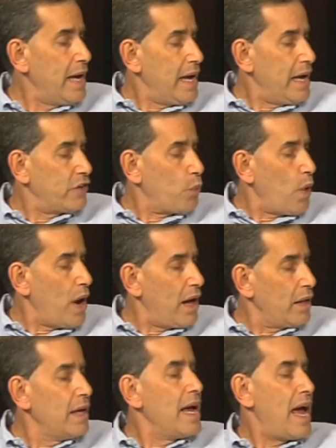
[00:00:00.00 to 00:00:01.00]
As well,
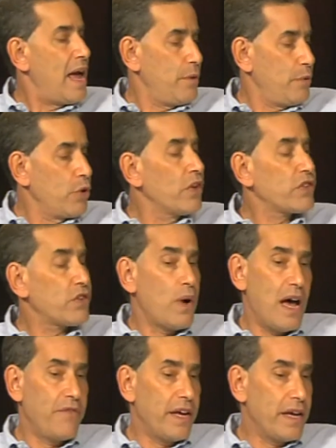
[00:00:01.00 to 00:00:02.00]
and then we also
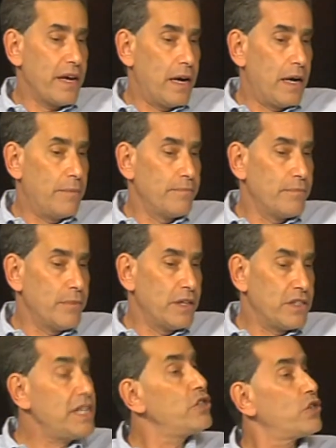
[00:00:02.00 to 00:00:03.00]
have a
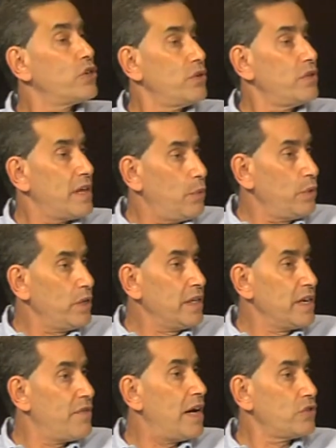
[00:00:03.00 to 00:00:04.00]
T-shirt that we
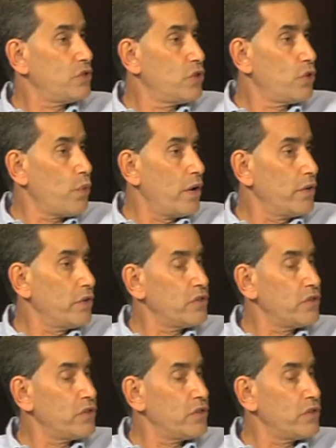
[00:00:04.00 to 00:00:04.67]
give out to the runners.